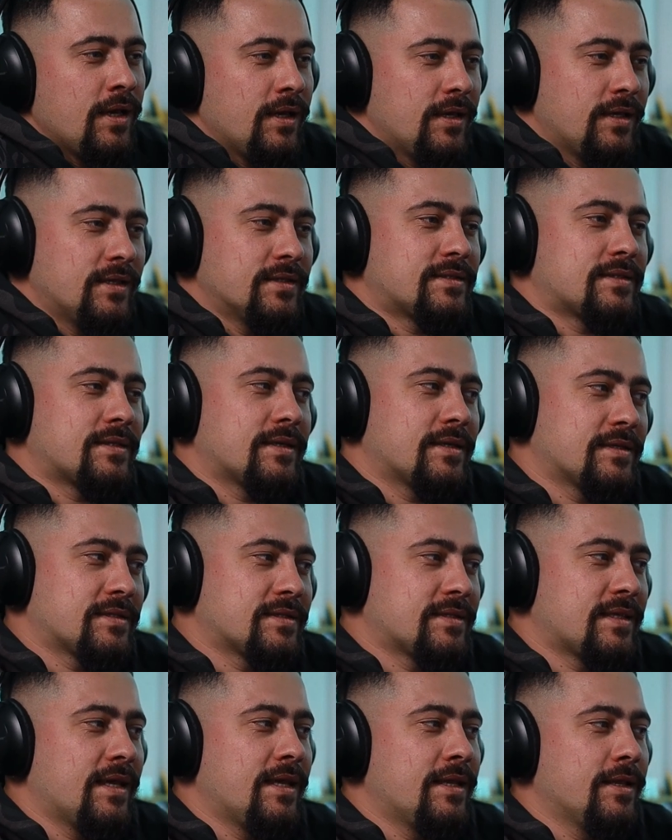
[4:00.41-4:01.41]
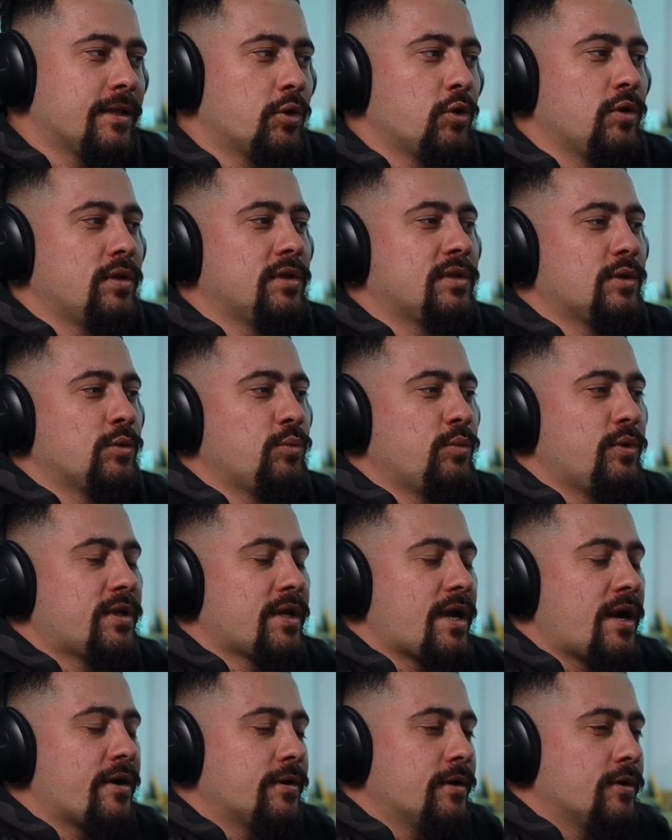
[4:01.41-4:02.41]
it's staying a little bit
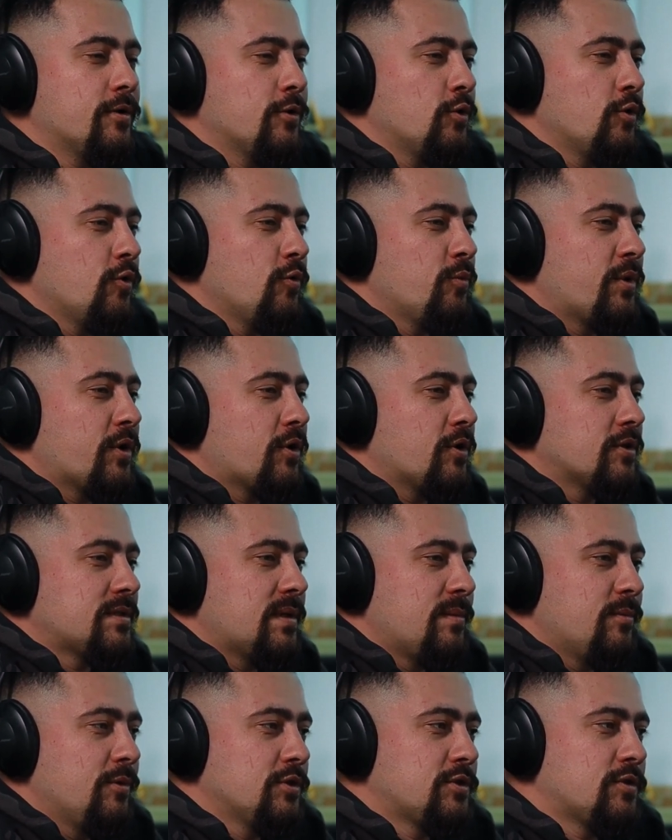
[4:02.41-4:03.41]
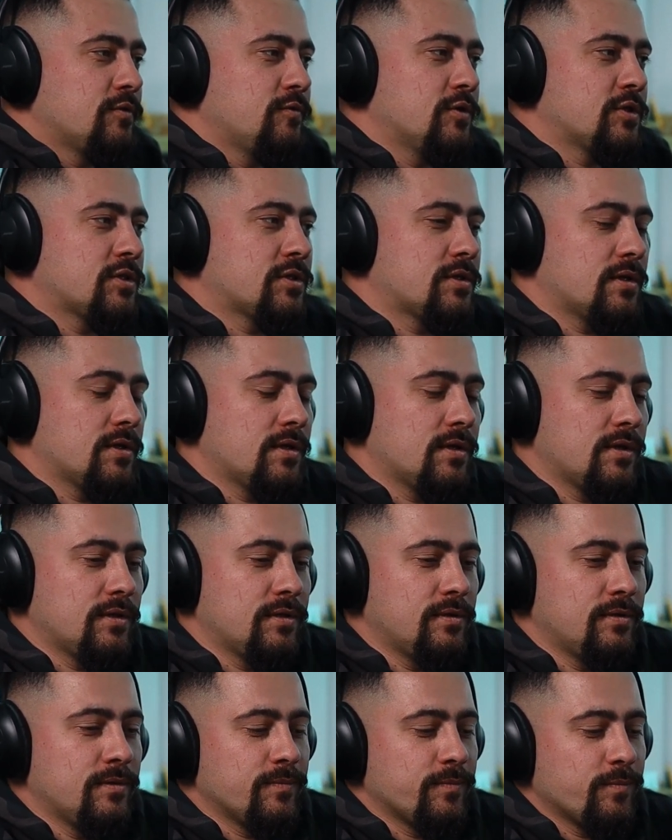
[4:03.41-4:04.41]
harder, because I'm also was
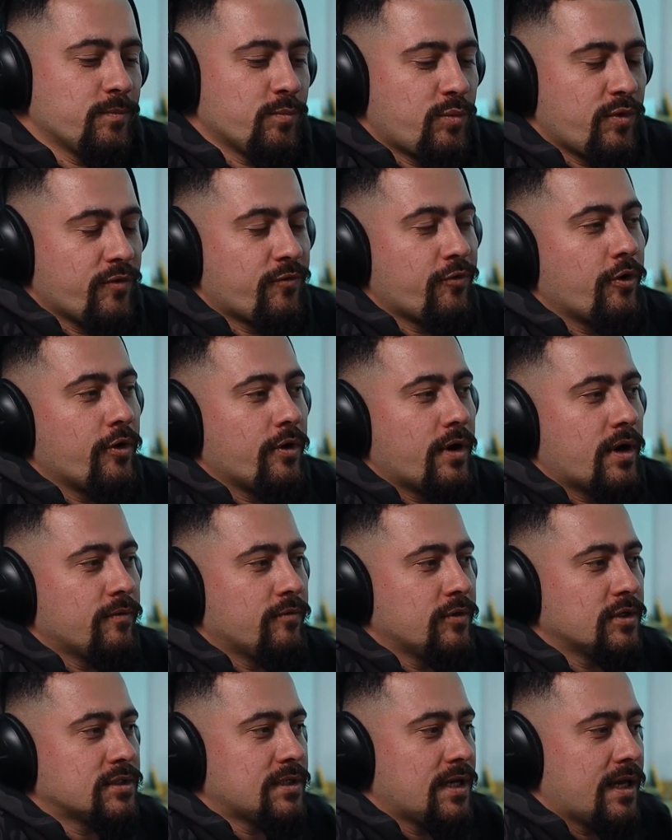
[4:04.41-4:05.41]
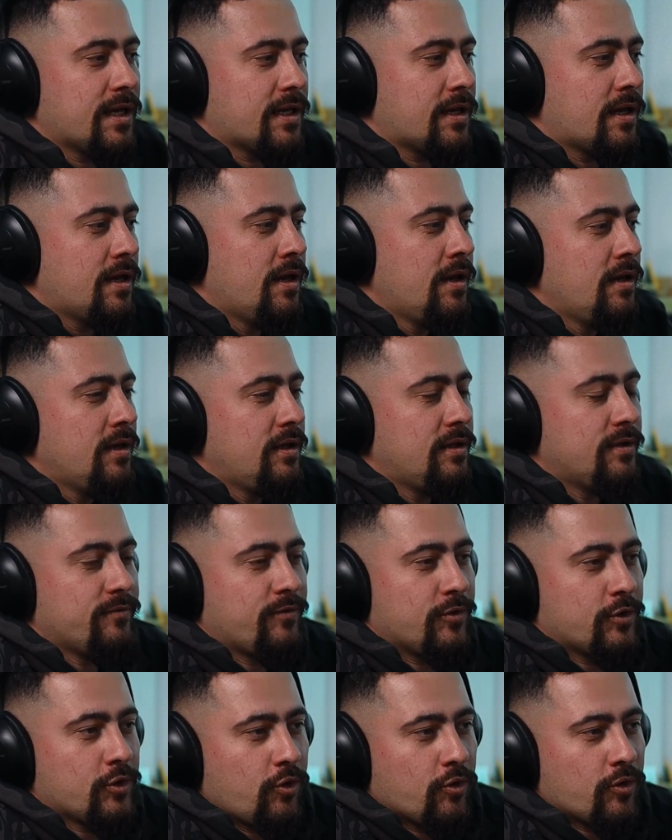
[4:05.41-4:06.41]
before I was like in
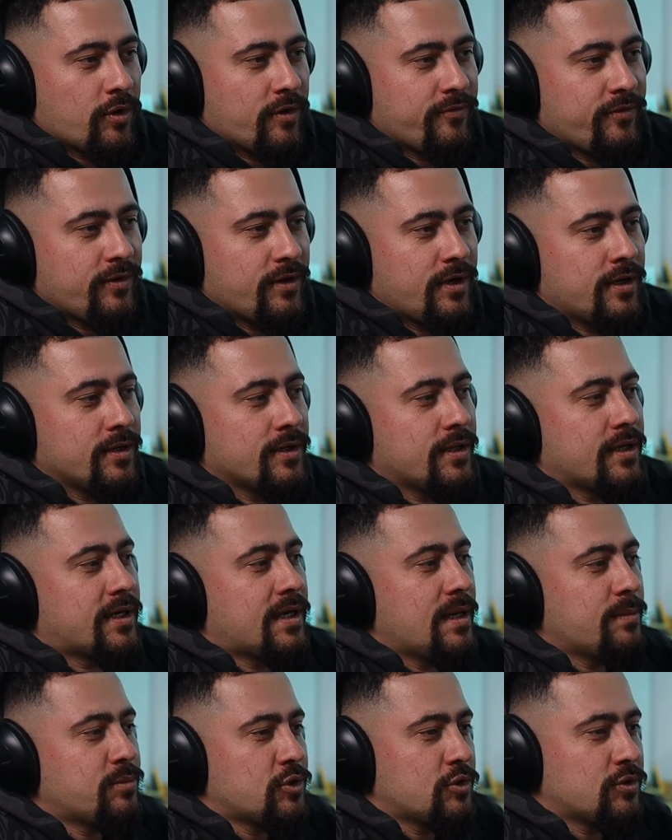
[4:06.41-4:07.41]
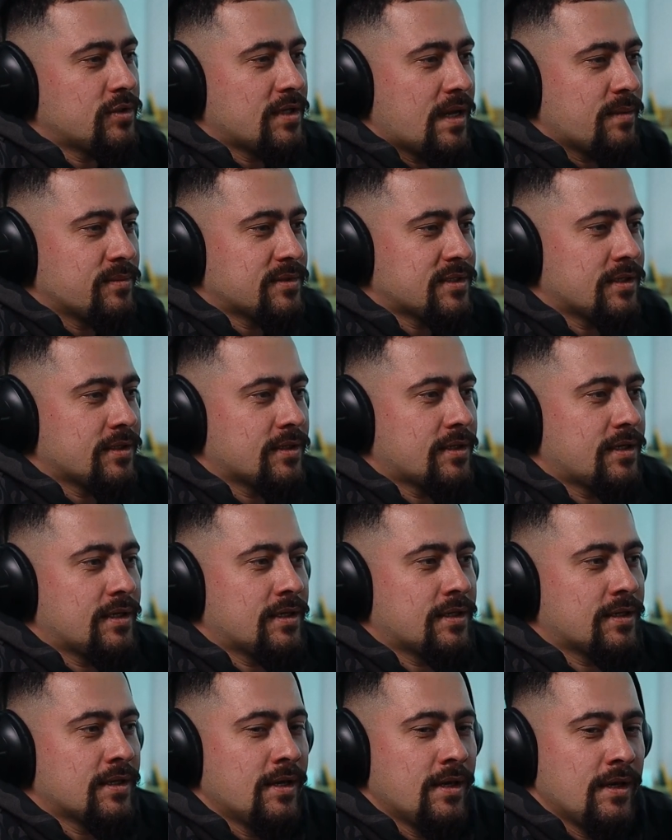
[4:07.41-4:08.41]
photography and I capture something,
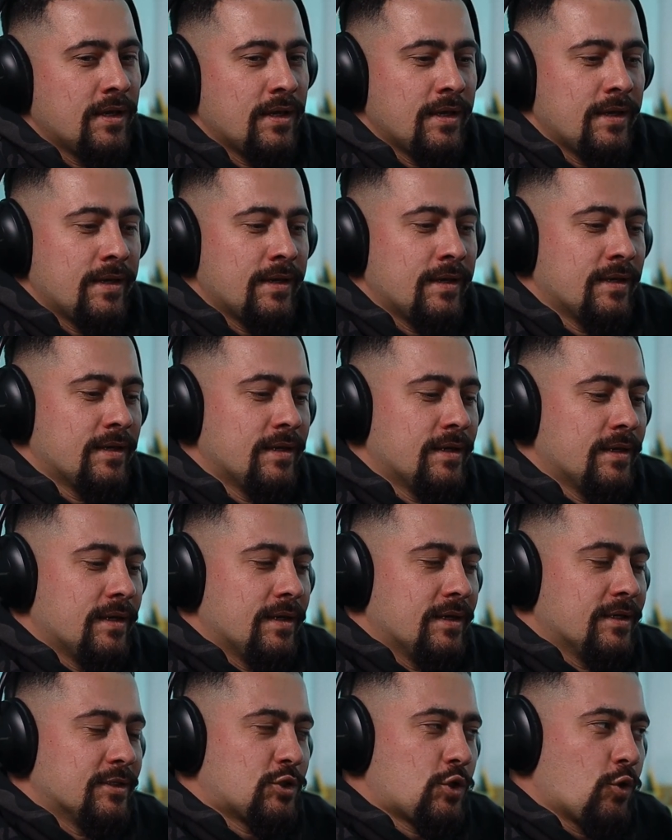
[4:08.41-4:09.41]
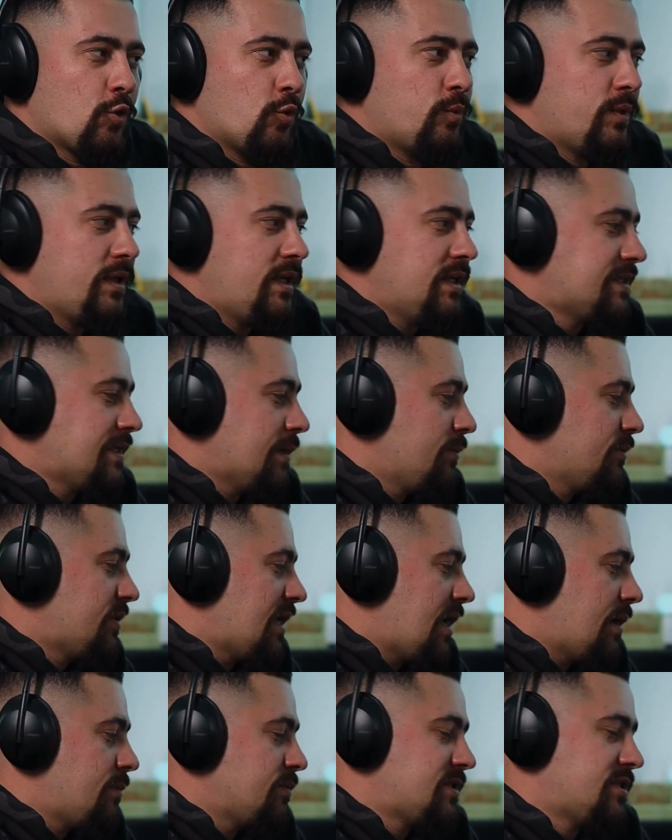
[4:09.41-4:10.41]
and so me
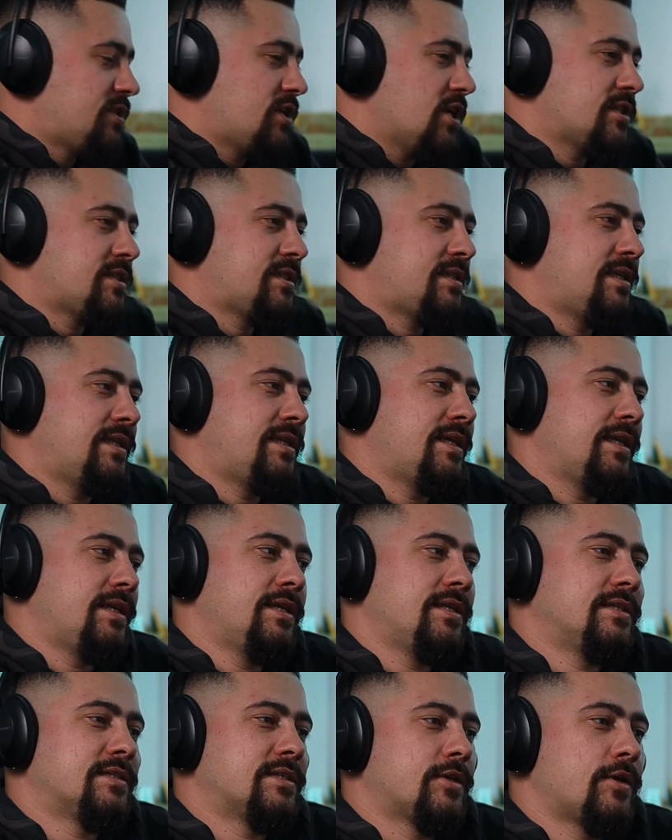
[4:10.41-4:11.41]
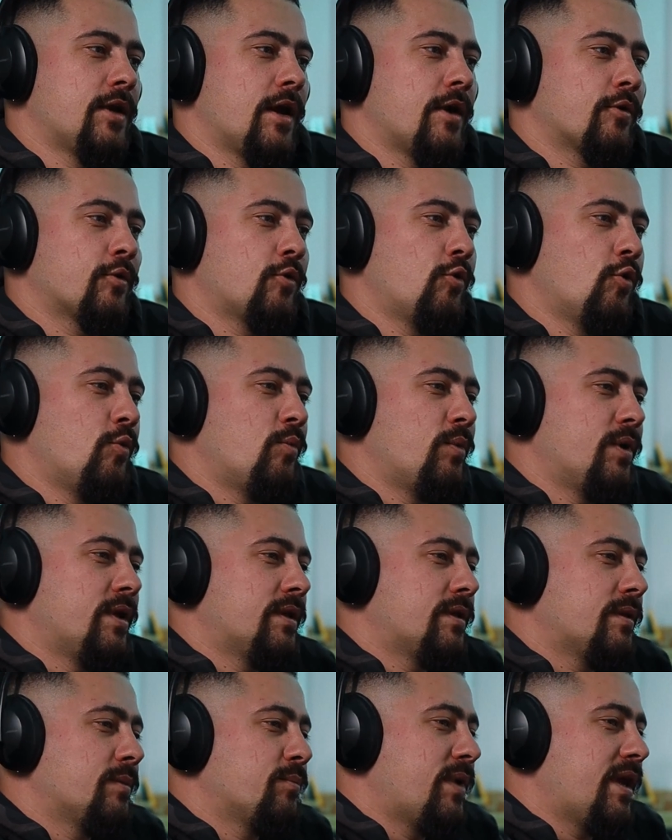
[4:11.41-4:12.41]
sometimes just sitting in the dark room
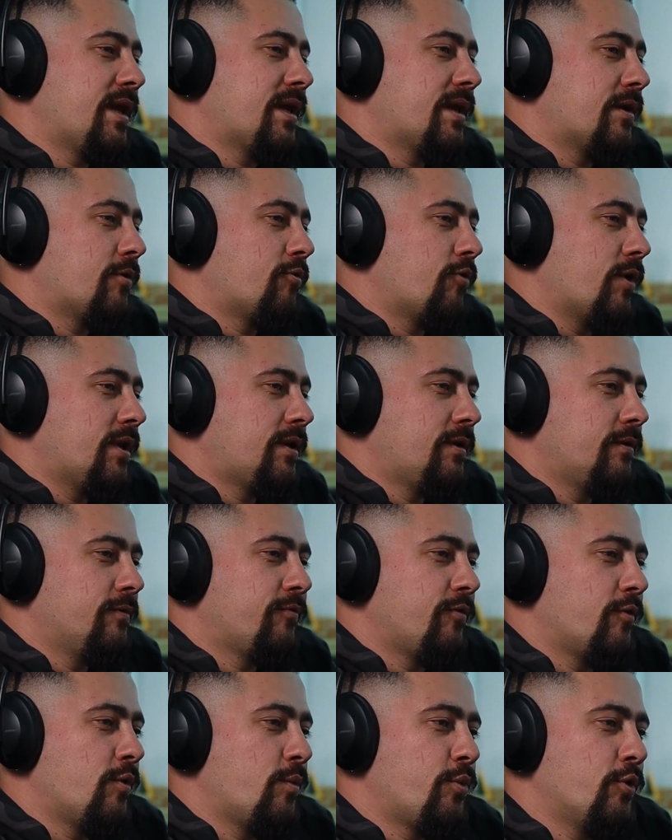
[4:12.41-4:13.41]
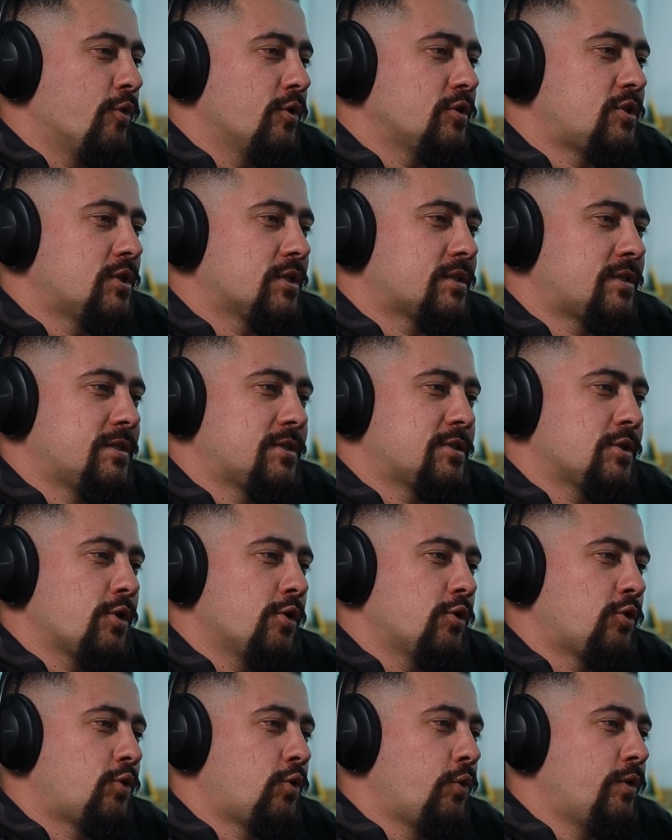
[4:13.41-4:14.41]
and make a grading for projects is
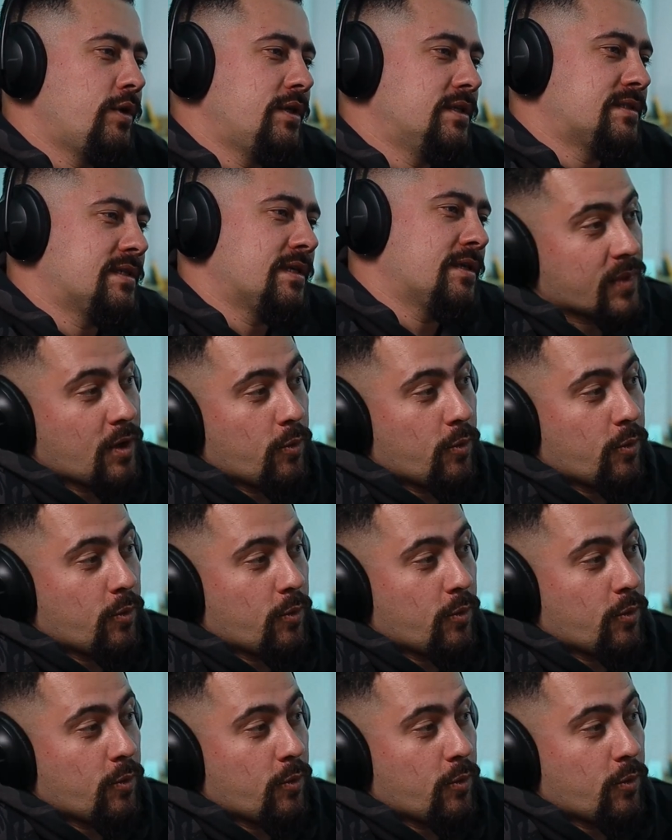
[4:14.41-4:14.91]
not too easy.